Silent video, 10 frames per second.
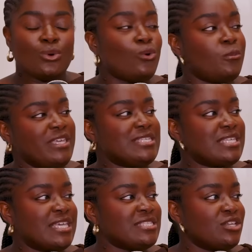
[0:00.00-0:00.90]
core
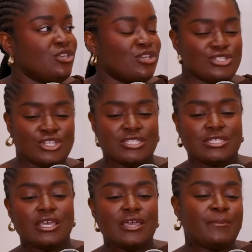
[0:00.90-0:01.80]
pieces that you can
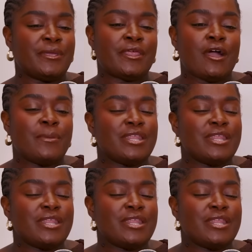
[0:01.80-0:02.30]
just put it up.